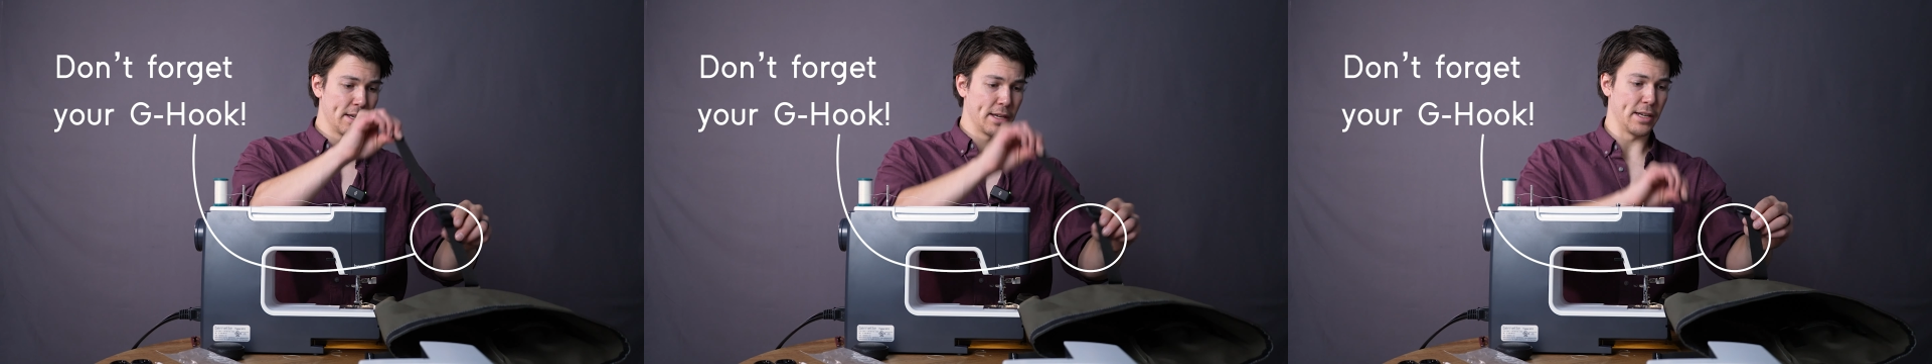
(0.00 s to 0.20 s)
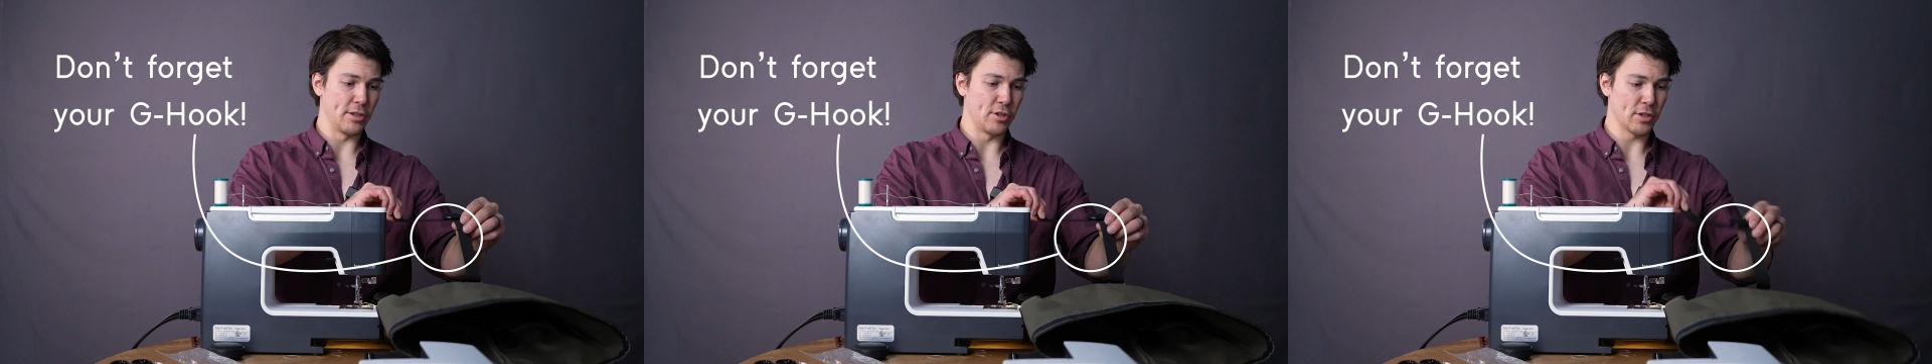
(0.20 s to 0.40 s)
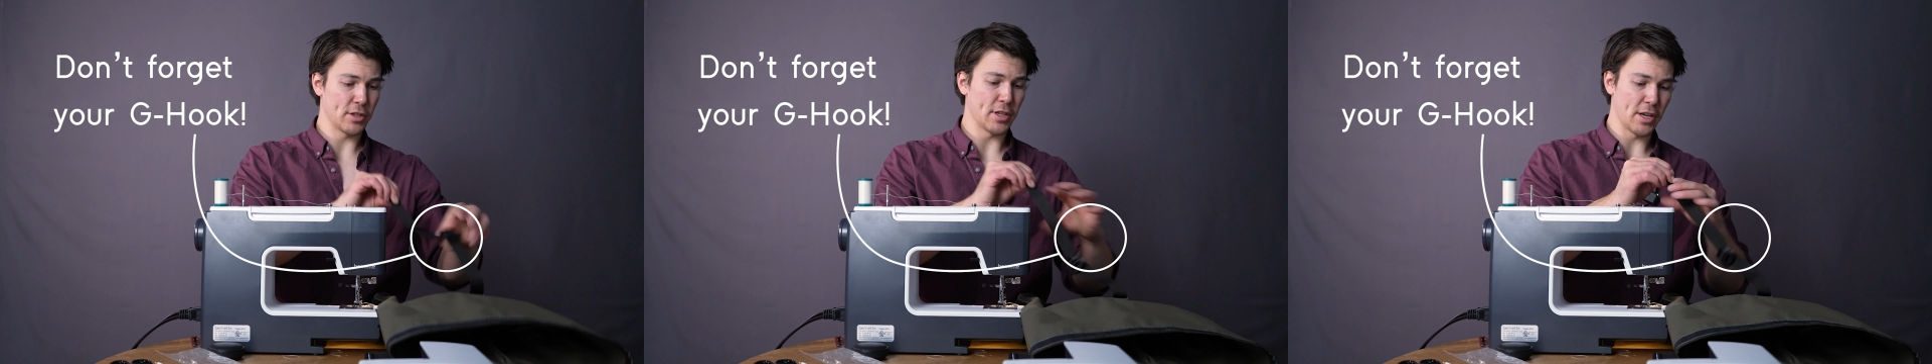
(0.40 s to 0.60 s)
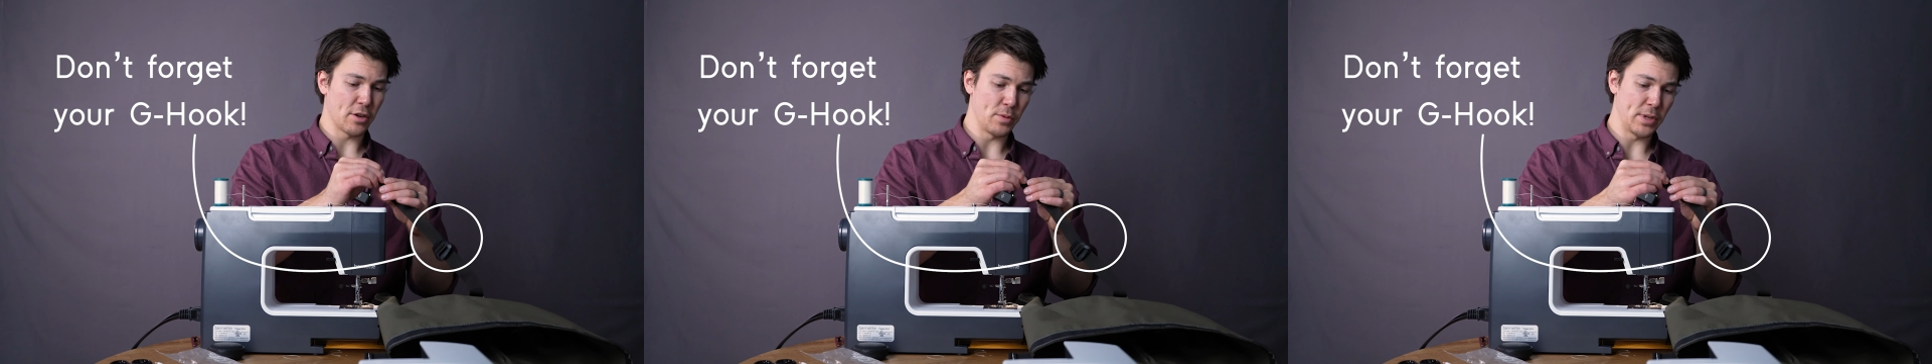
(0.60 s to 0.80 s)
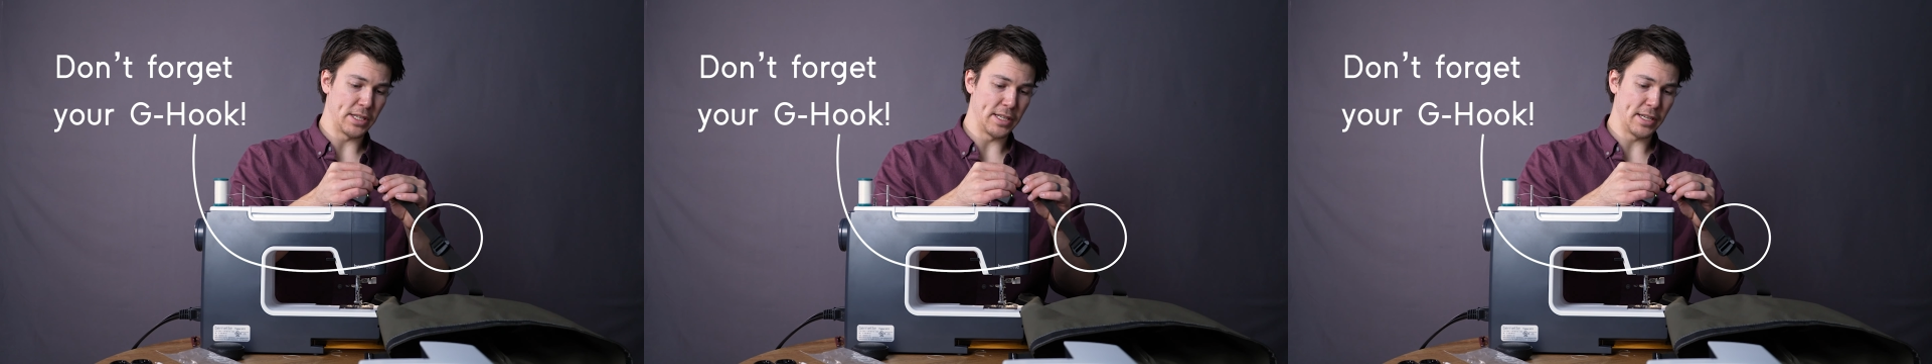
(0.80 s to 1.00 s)
and just like
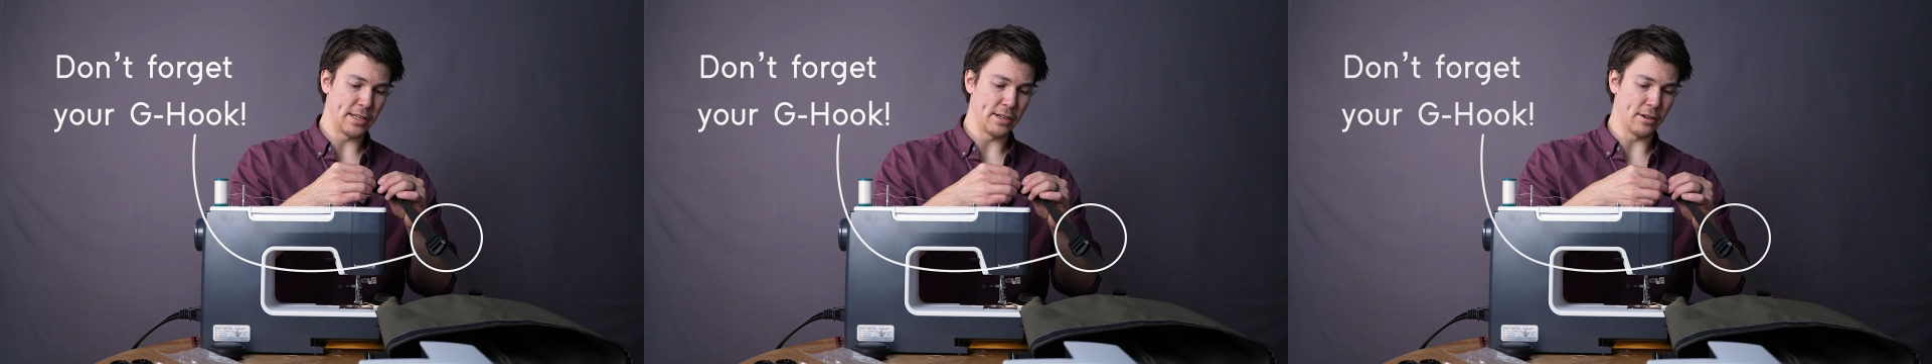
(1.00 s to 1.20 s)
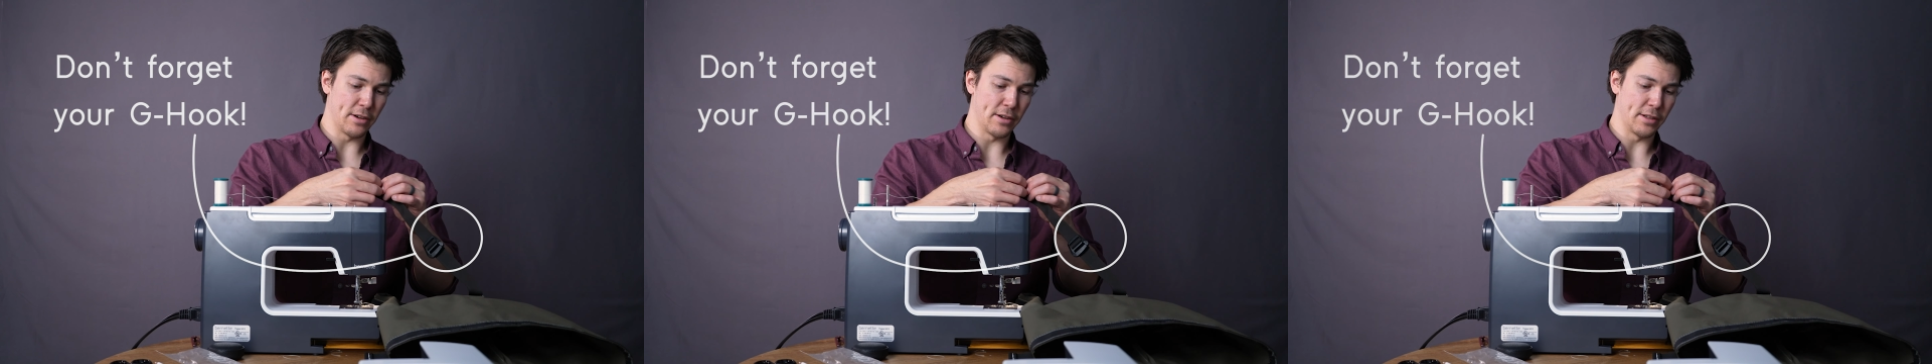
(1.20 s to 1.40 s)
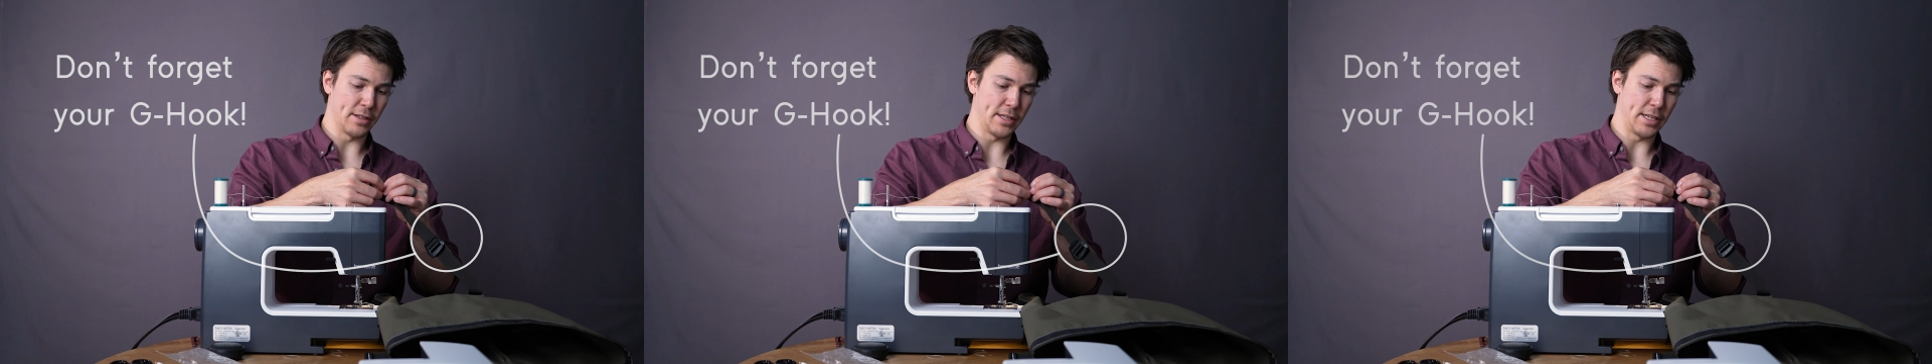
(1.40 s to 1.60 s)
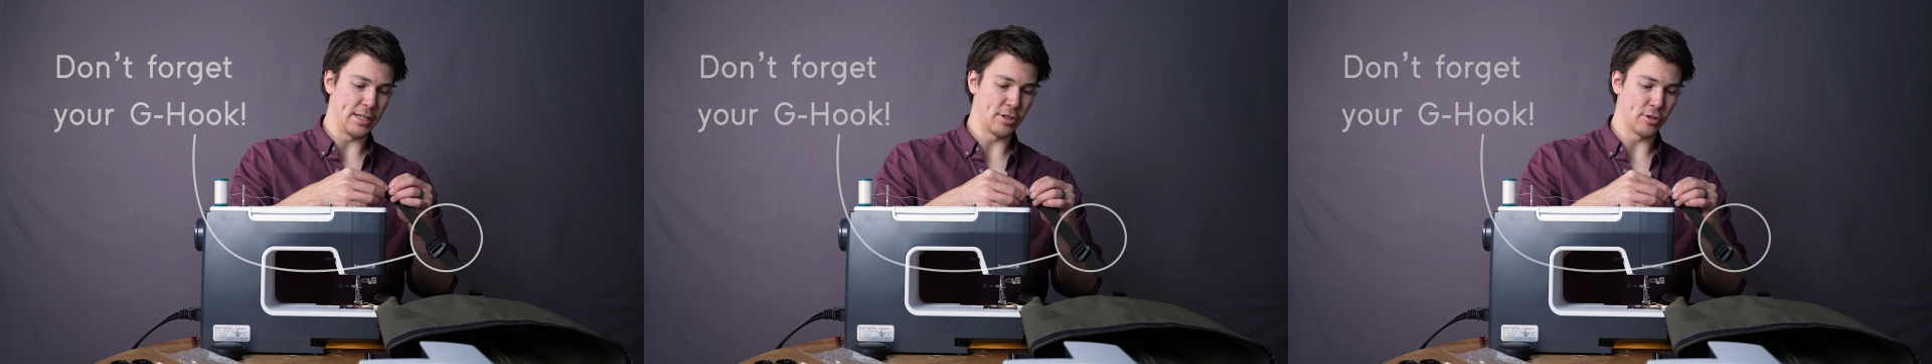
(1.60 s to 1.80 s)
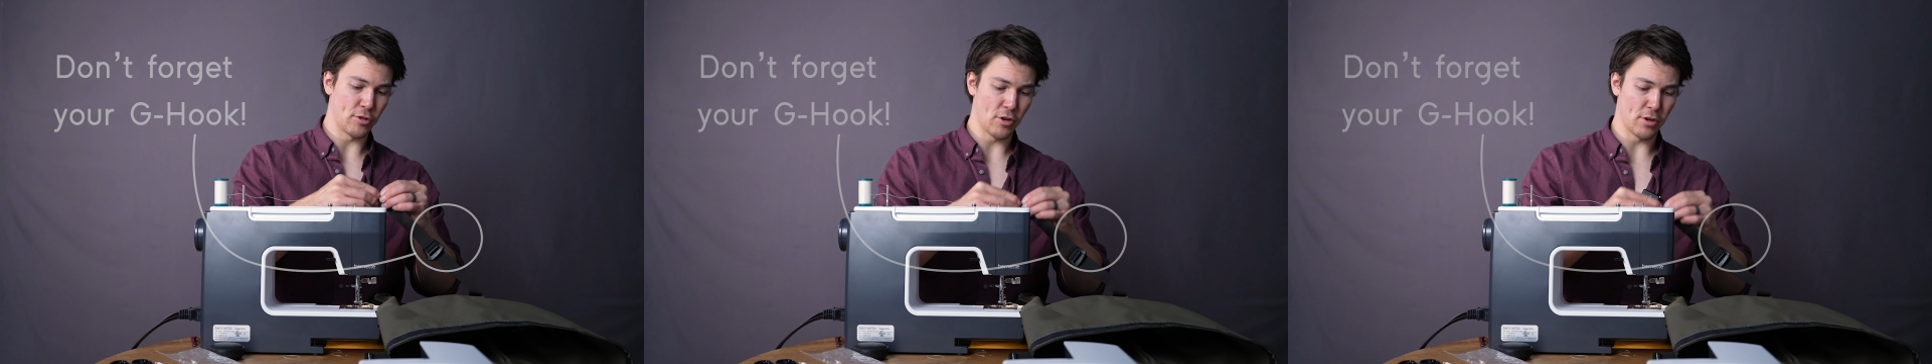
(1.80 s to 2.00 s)
we did on the
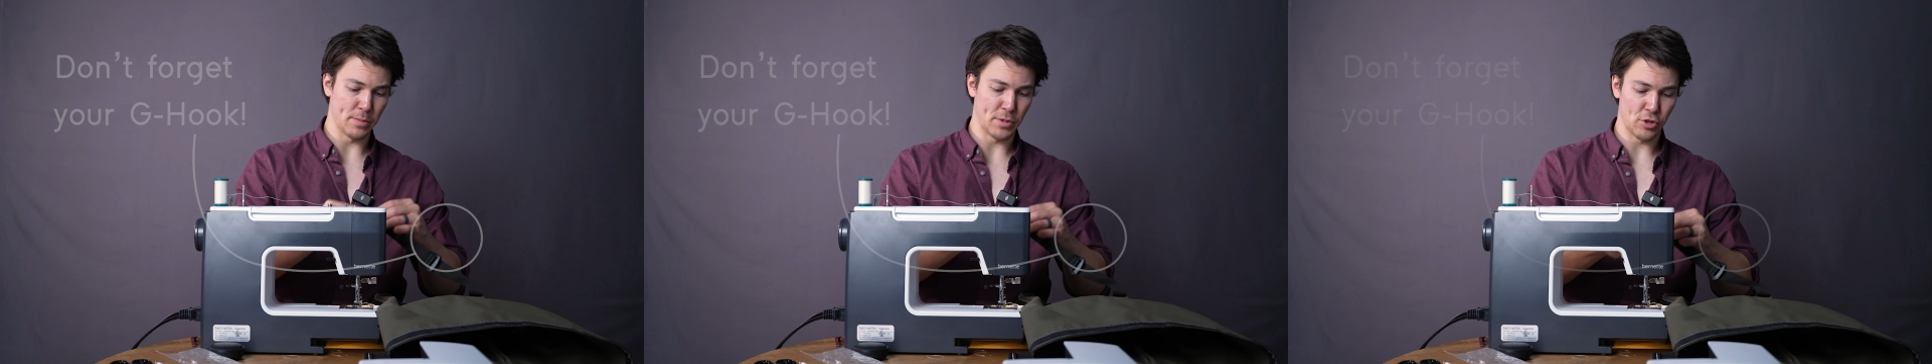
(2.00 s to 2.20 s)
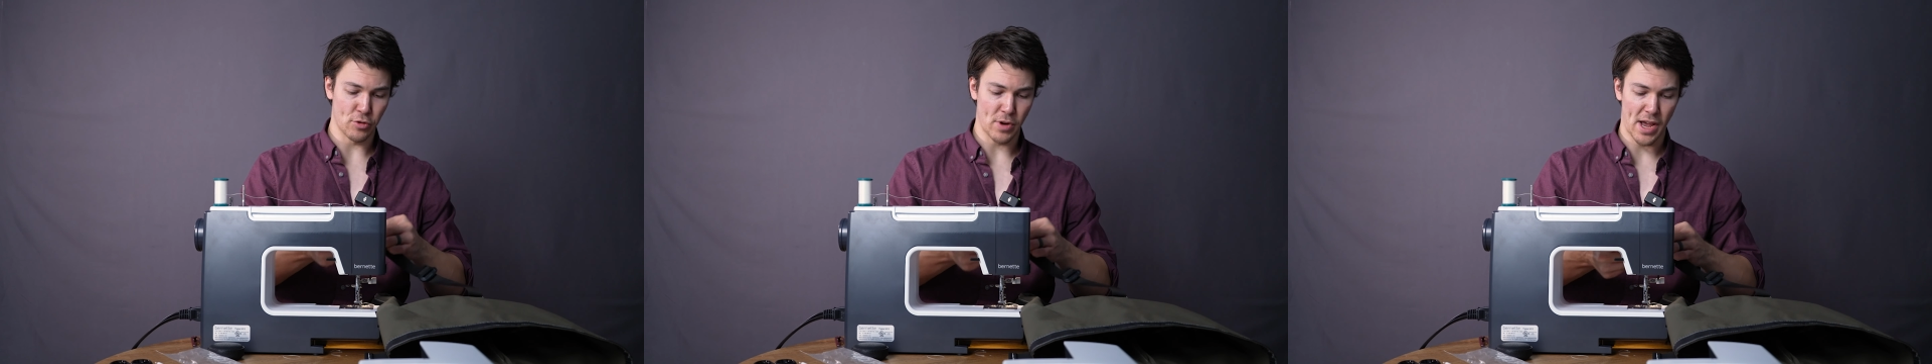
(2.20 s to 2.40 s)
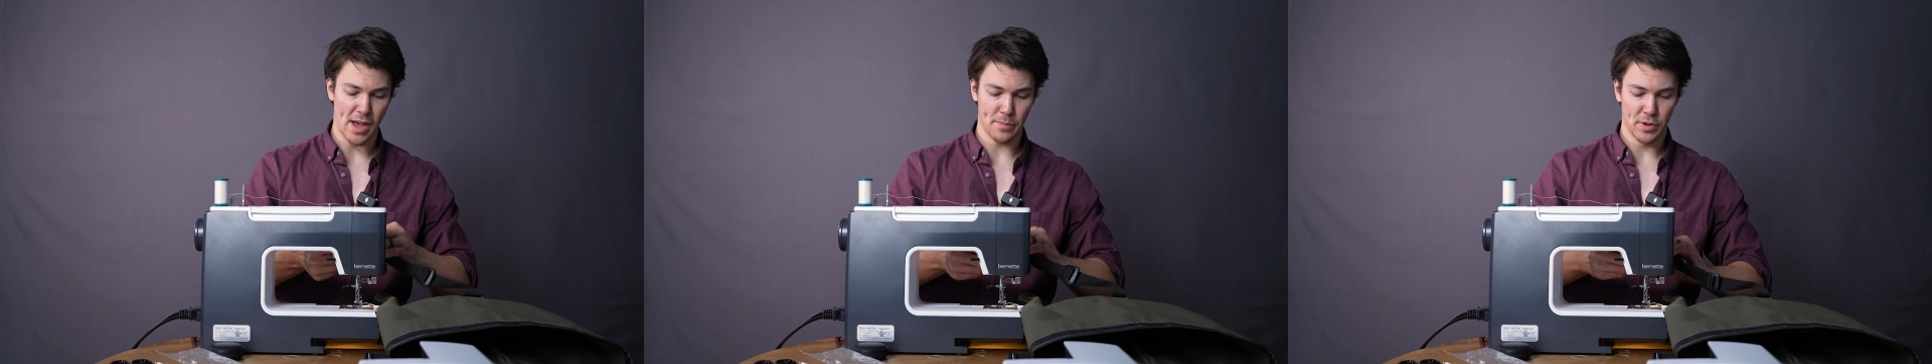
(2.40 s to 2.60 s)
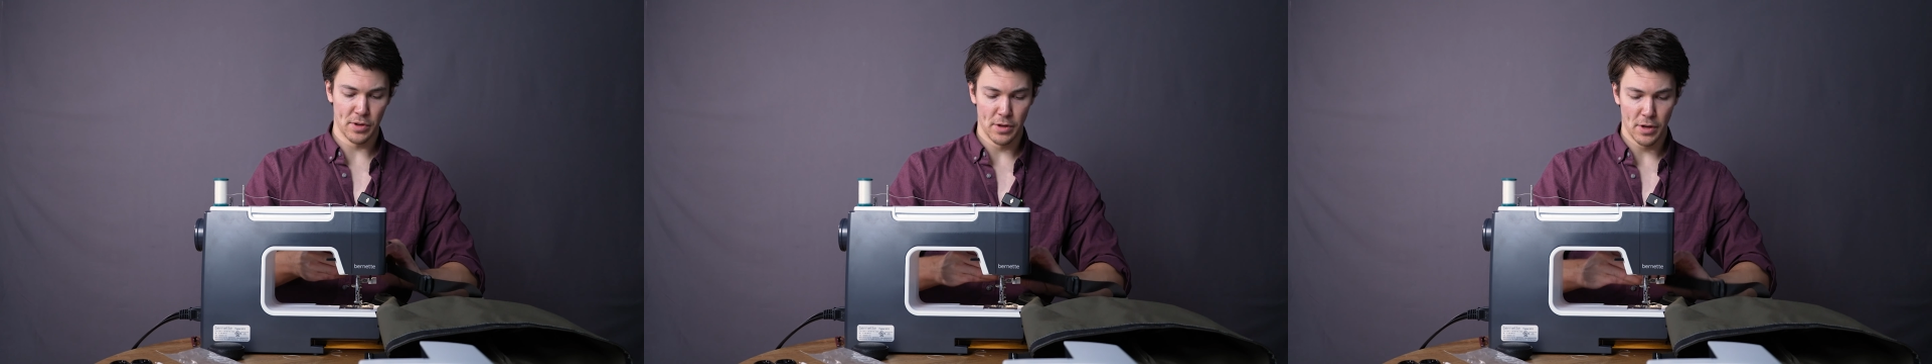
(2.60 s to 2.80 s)
sternum strap,